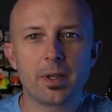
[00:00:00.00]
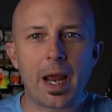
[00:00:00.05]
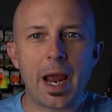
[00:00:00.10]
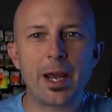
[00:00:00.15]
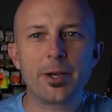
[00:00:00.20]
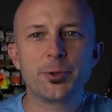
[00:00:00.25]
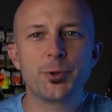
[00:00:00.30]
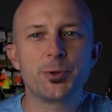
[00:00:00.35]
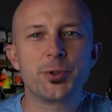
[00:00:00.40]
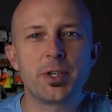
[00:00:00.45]

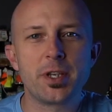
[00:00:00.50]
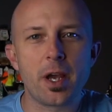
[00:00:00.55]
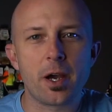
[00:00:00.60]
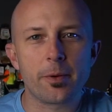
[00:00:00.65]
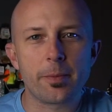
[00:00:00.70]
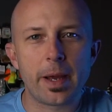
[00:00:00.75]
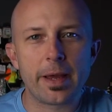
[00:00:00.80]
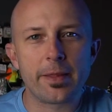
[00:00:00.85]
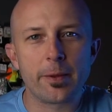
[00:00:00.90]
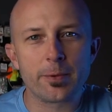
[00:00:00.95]
Andrew's a
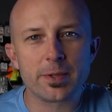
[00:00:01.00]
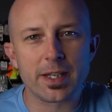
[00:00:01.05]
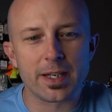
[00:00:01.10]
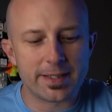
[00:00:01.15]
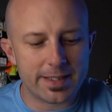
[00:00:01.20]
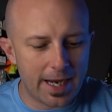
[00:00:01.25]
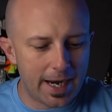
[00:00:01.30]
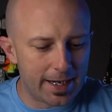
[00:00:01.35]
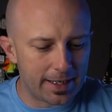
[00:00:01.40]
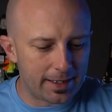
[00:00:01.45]
young man that was in a
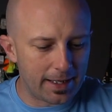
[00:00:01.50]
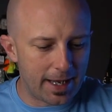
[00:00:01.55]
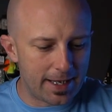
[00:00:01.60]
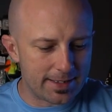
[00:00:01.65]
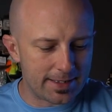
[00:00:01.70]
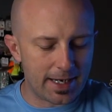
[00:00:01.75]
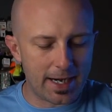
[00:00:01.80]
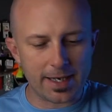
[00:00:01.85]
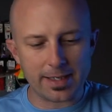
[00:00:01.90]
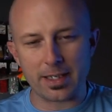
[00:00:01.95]
tying class
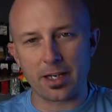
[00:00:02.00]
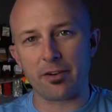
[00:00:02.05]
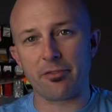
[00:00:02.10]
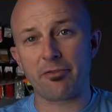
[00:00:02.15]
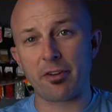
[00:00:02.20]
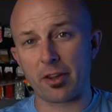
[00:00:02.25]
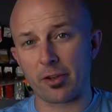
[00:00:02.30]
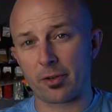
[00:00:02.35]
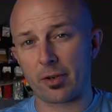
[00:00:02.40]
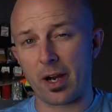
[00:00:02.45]
that I did at
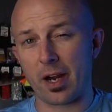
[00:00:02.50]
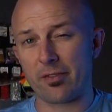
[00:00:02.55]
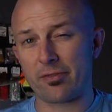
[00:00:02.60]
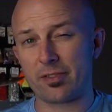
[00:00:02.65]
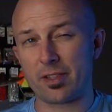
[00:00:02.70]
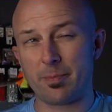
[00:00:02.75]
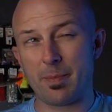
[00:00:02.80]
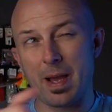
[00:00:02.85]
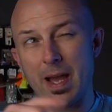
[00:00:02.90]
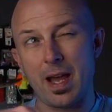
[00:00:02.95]

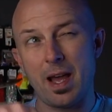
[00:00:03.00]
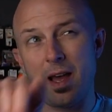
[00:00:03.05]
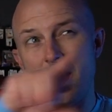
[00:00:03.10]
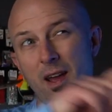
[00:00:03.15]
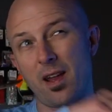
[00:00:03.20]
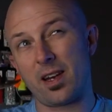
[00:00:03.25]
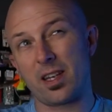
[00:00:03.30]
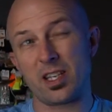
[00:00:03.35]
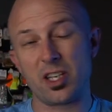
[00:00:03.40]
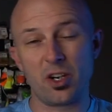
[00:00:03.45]
Feathercraft
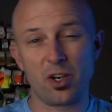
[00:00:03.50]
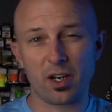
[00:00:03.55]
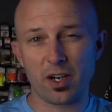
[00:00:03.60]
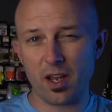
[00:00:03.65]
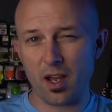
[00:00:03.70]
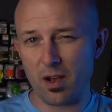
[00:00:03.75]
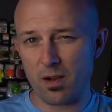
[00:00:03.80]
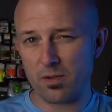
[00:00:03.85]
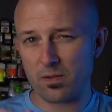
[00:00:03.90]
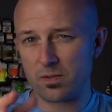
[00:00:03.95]
about a year
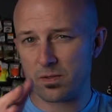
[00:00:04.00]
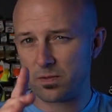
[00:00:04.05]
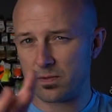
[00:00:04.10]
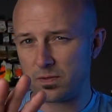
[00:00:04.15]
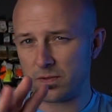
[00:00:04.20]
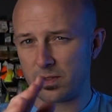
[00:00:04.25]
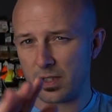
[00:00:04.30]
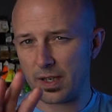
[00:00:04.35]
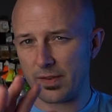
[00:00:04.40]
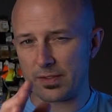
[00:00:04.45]
ago,
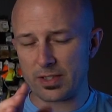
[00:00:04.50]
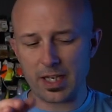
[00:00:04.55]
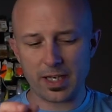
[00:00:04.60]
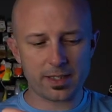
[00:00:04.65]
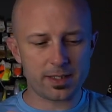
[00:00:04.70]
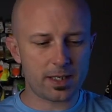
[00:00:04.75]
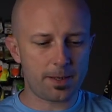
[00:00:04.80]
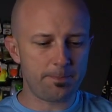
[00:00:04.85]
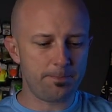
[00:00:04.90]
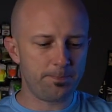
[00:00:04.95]
give or
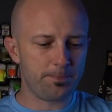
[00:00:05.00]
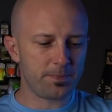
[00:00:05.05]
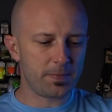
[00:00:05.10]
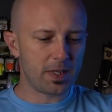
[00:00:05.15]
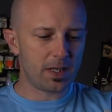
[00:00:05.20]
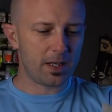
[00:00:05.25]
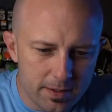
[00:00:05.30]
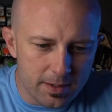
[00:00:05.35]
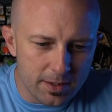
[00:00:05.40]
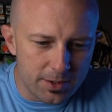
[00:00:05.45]
take some.
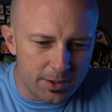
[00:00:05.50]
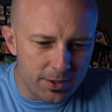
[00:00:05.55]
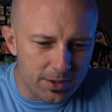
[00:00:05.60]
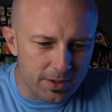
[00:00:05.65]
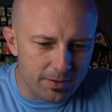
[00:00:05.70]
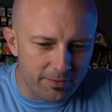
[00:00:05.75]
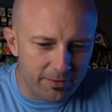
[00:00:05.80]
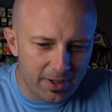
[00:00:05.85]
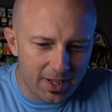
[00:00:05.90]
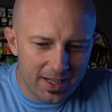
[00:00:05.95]
Sent you
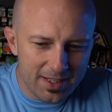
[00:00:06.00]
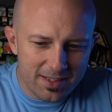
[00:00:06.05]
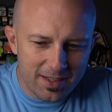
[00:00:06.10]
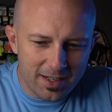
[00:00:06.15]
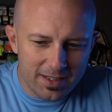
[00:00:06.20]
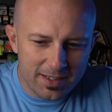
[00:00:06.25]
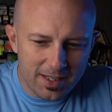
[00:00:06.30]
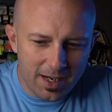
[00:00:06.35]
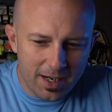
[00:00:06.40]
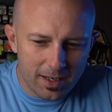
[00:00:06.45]
some flies that
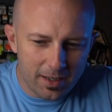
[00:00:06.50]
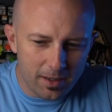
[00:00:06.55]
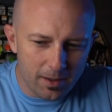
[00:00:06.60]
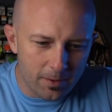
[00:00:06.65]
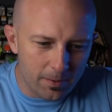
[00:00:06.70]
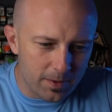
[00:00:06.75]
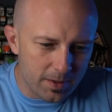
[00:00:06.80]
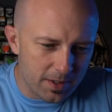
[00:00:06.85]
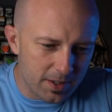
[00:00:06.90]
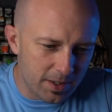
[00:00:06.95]
I tied
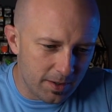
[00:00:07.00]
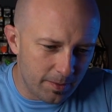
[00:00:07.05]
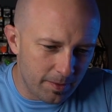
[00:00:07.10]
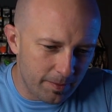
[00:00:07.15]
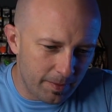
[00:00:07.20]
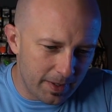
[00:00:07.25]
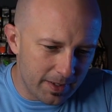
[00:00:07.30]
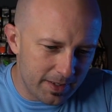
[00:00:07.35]
along with some of my